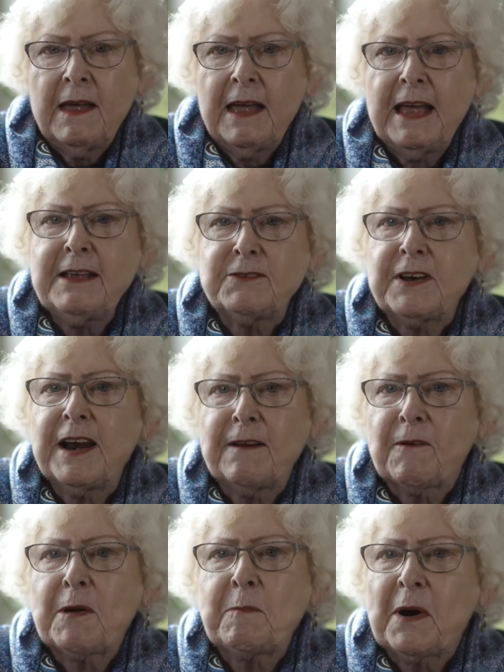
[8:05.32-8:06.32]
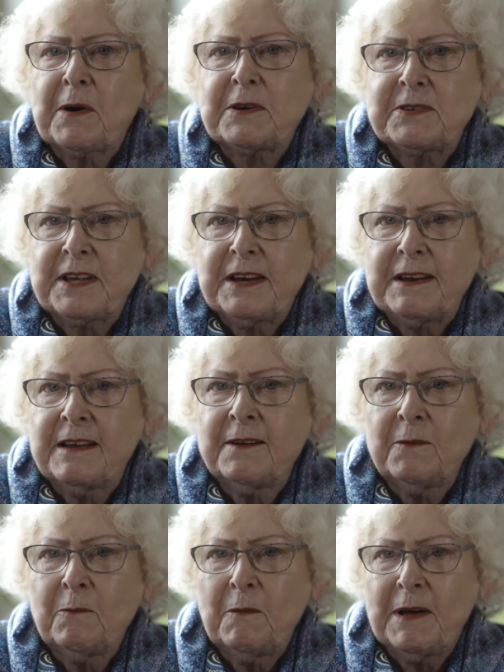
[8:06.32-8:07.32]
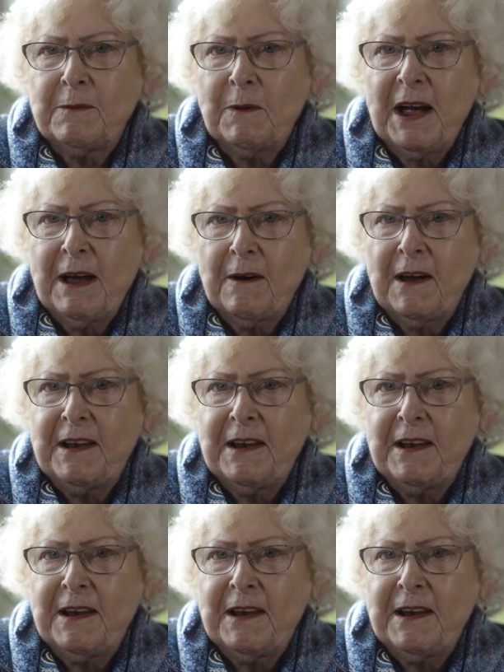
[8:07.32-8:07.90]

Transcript: each and every person one way or